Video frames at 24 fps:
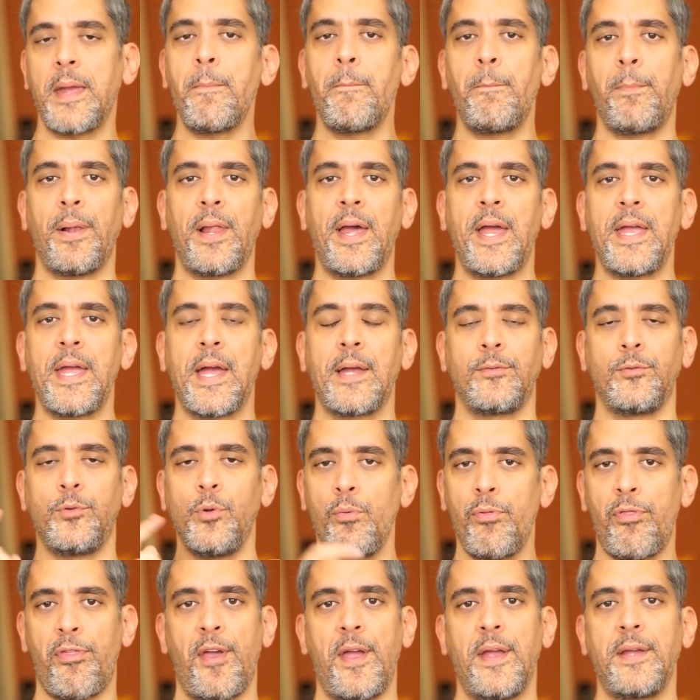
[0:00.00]
play and do
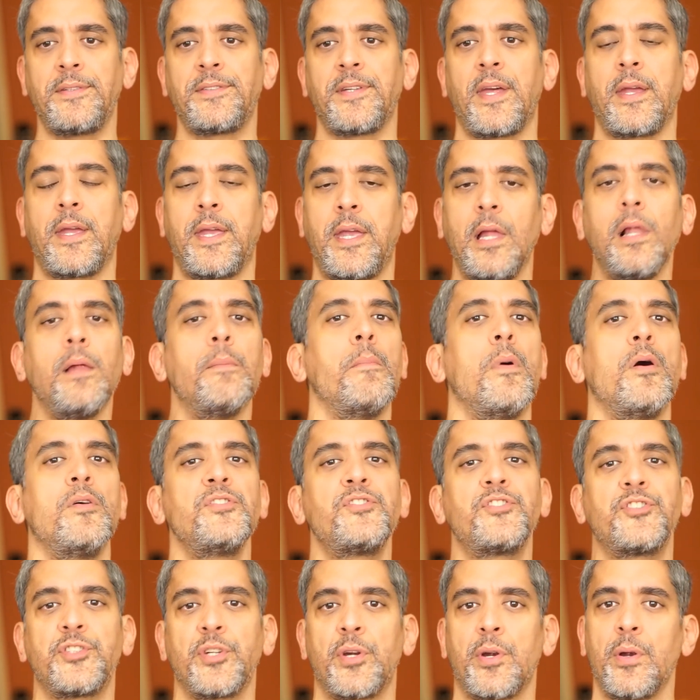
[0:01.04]
things and kill a
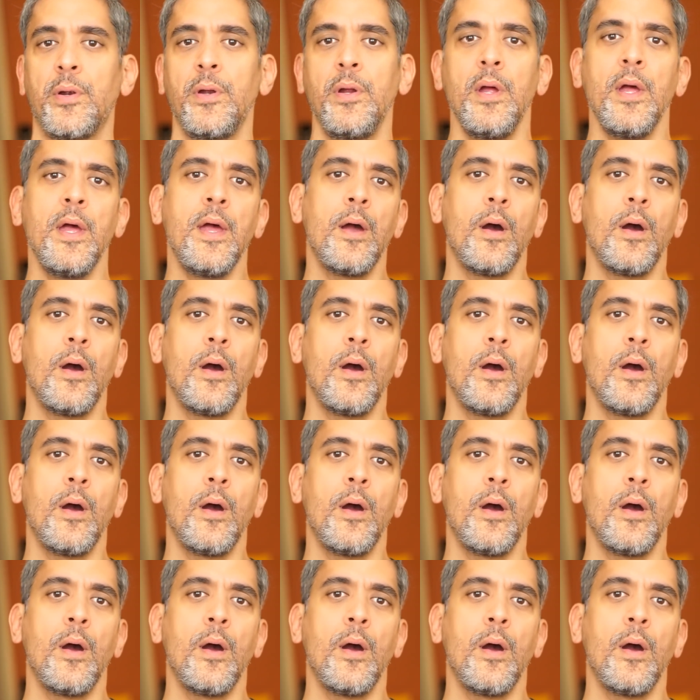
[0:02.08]
monster